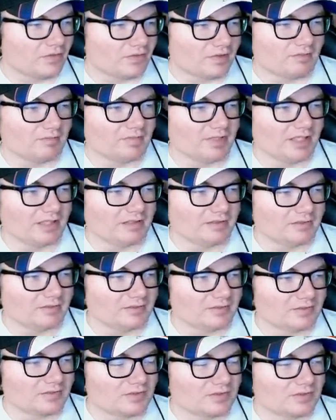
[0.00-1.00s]
do
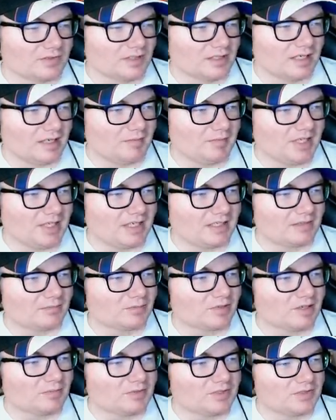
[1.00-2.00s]
thumbnails. I mean, I
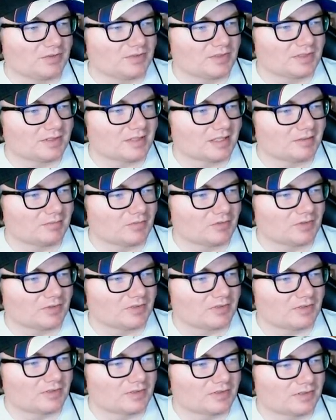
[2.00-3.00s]
could probably use the same
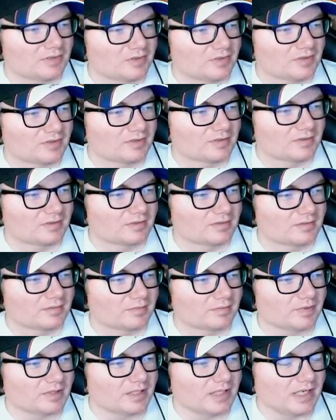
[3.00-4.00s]
ones,
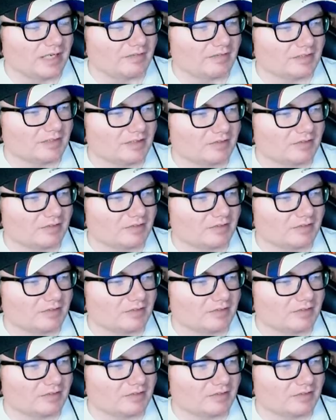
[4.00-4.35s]
but I